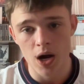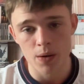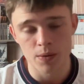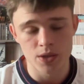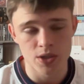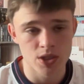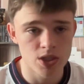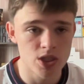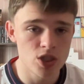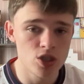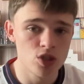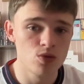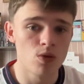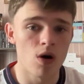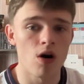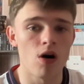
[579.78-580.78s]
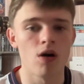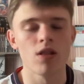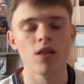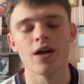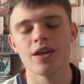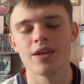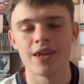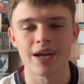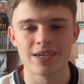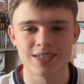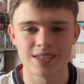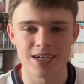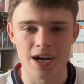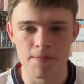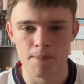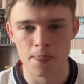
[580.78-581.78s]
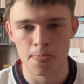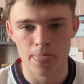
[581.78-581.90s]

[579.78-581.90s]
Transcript: I will see you all next time